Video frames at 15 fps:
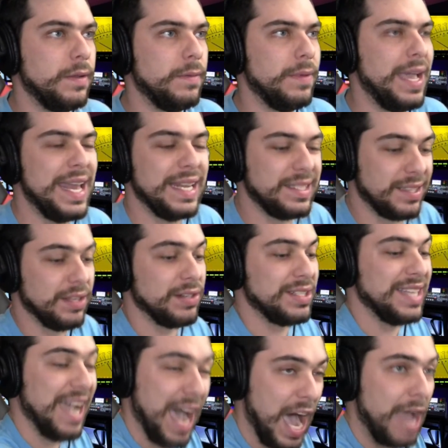And it's their
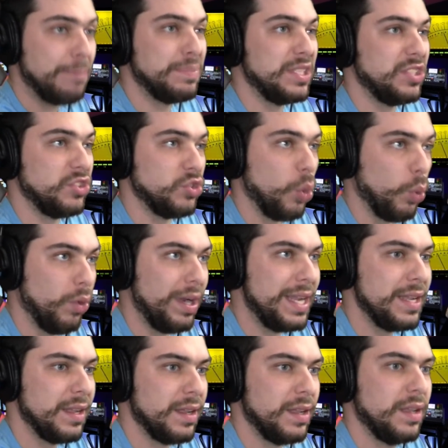top
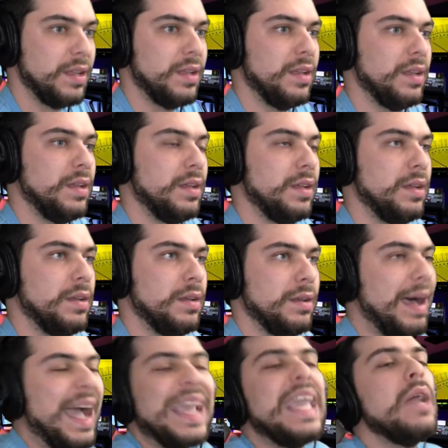story?
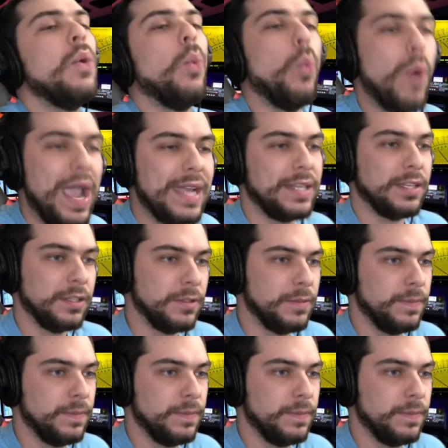I can't wait